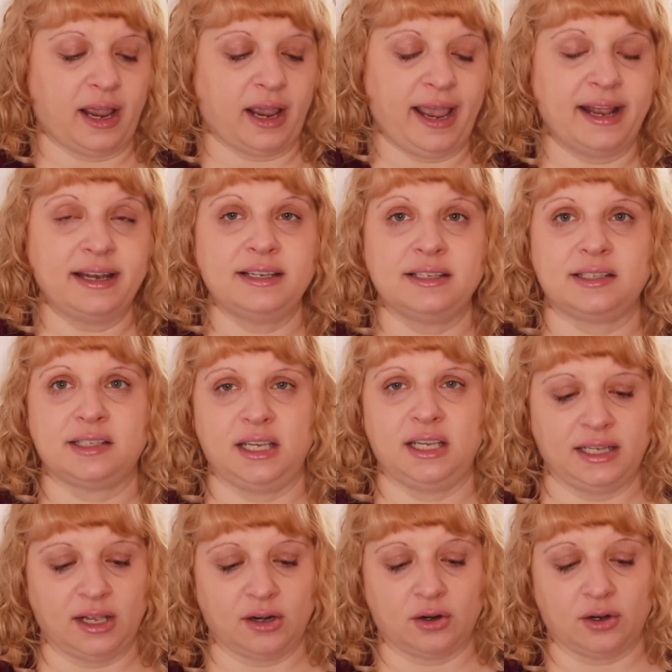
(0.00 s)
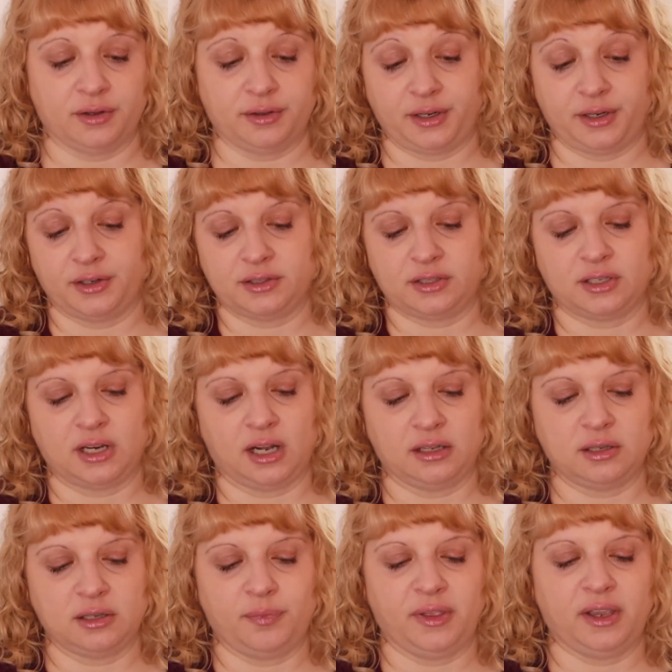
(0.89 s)
I hadn't seen that on there. It's
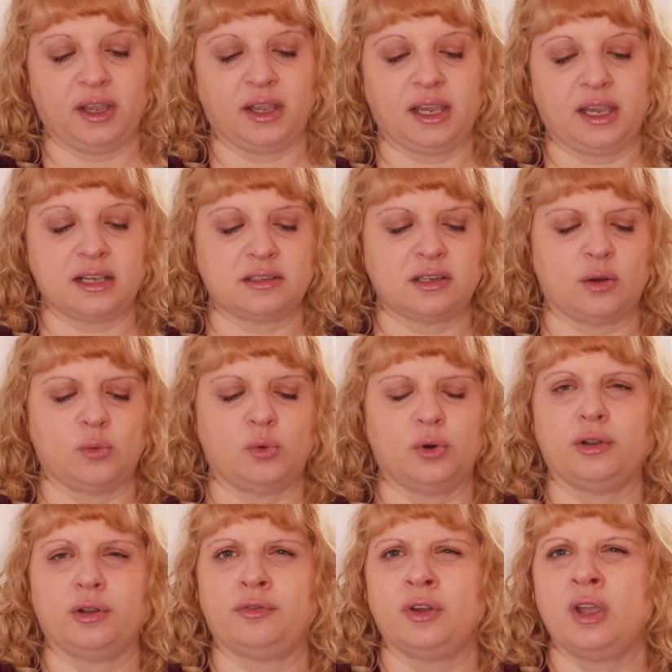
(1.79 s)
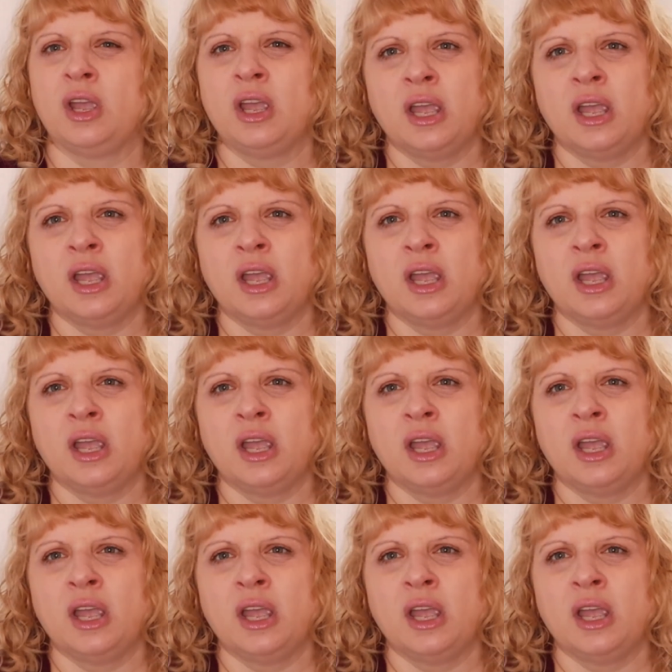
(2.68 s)
not something I guess I would have